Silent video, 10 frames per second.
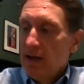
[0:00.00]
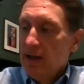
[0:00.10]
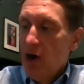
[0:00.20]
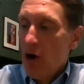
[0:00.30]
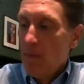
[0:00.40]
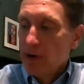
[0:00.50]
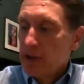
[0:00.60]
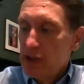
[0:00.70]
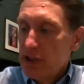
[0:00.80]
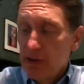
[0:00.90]
Our
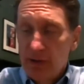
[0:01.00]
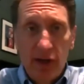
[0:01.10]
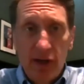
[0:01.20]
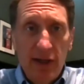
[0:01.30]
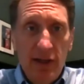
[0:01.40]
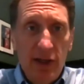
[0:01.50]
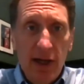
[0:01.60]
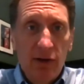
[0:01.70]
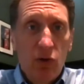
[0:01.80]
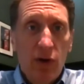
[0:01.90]
market shares have continued to
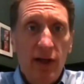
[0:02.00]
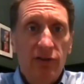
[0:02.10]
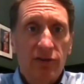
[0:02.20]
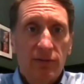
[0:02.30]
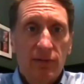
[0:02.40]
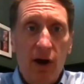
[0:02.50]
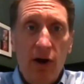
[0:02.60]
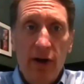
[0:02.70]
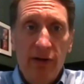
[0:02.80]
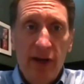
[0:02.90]
increase,
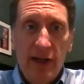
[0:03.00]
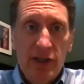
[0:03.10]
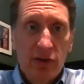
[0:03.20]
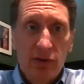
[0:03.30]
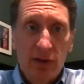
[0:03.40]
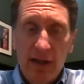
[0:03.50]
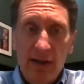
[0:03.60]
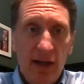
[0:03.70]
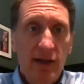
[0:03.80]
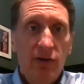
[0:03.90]
our innovation
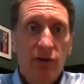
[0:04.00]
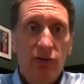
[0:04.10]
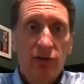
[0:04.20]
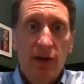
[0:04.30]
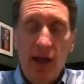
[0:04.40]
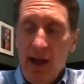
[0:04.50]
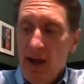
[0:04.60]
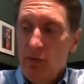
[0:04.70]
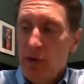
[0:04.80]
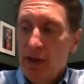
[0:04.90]
continues,
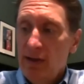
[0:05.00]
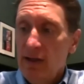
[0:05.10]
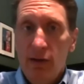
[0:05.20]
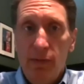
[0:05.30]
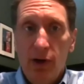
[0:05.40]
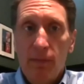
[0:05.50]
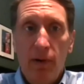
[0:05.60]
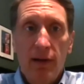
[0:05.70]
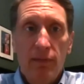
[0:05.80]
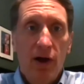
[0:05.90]
and we continue to build our
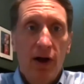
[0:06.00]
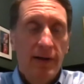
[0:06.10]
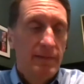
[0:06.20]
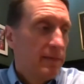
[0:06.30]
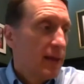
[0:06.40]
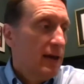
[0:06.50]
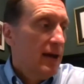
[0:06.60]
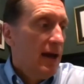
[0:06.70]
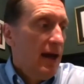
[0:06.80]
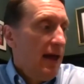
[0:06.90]
pipeline.
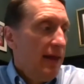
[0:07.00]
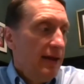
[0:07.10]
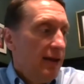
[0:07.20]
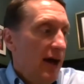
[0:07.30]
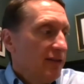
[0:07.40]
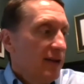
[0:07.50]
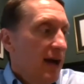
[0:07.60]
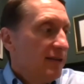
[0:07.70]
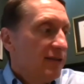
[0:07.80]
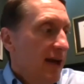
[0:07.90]
Then the last thing
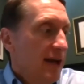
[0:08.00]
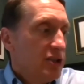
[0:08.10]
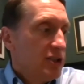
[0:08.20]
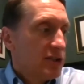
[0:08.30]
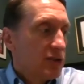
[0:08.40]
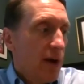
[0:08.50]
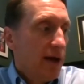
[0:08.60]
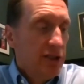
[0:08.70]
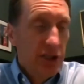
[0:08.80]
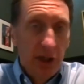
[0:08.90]
I'd say is just
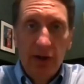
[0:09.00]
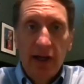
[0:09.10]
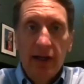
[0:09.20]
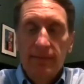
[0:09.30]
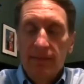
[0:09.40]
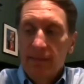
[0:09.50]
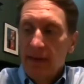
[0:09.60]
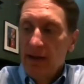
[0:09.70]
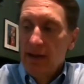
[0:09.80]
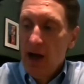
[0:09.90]
around agility.
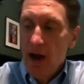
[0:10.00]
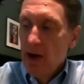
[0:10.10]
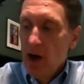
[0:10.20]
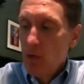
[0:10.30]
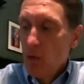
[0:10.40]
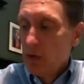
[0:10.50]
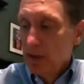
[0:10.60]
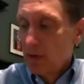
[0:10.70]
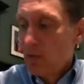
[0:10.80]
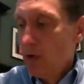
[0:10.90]
I know I won't
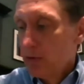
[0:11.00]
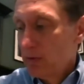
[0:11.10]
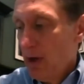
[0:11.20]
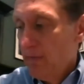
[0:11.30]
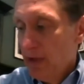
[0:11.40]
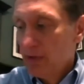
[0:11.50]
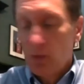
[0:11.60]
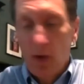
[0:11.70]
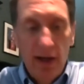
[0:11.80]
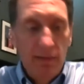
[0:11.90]
get the quote of
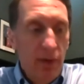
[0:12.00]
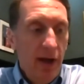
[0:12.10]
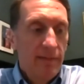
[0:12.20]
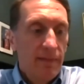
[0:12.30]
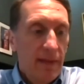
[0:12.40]
this right, but